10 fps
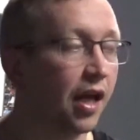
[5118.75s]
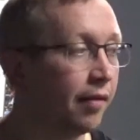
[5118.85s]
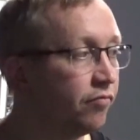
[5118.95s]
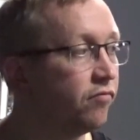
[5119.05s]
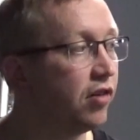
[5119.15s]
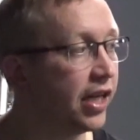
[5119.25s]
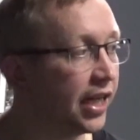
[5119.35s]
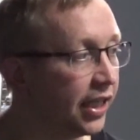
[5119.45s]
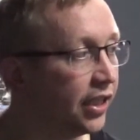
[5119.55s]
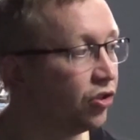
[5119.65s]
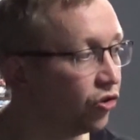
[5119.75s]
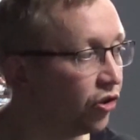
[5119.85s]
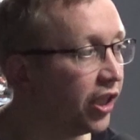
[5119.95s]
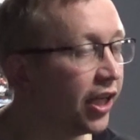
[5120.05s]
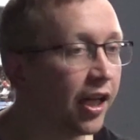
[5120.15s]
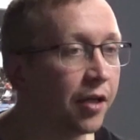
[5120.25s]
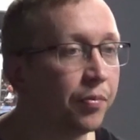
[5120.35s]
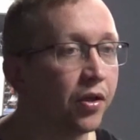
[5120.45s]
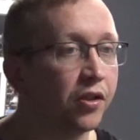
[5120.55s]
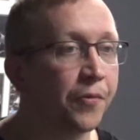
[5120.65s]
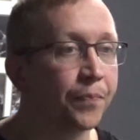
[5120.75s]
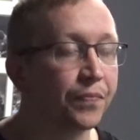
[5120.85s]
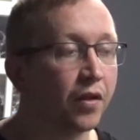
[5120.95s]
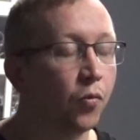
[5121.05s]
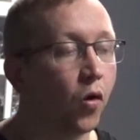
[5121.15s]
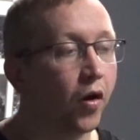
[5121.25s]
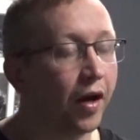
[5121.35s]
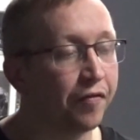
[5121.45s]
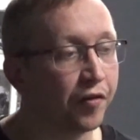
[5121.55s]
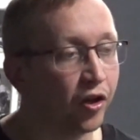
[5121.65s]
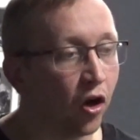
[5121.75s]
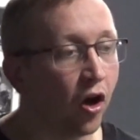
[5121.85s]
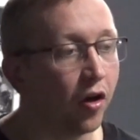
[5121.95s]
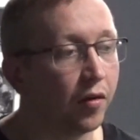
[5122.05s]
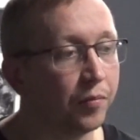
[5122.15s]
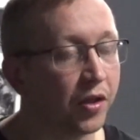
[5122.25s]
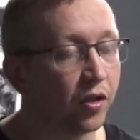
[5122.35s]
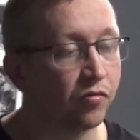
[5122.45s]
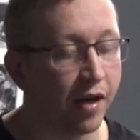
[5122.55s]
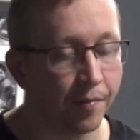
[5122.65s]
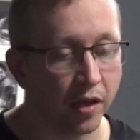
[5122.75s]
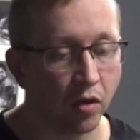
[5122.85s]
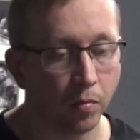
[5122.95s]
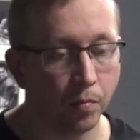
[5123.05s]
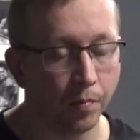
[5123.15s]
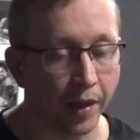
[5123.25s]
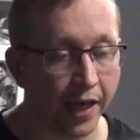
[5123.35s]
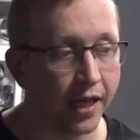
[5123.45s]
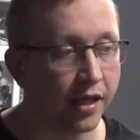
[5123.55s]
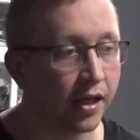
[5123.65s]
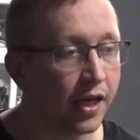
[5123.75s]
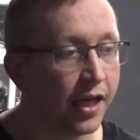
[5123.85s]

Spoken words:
I'm really enjoying it, like, because what I forgot, because Redmen got big,